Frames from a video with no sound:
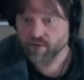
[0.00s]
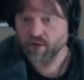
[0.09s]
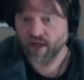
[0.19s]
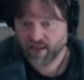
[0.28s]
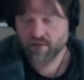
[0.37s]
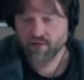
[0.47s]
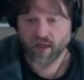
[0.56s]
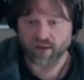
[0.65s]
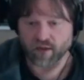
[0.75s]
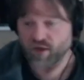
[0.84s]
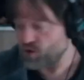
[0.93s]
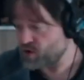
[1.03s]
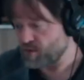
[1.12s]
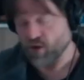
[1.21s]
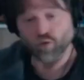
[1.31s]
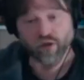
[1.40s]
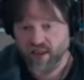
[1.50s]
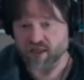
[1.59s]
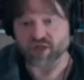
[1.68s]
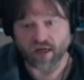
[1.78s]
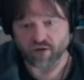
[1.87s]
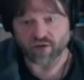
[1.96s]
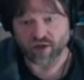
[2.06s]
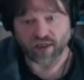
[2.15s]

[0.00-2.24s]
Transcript: Like it used to be a really standard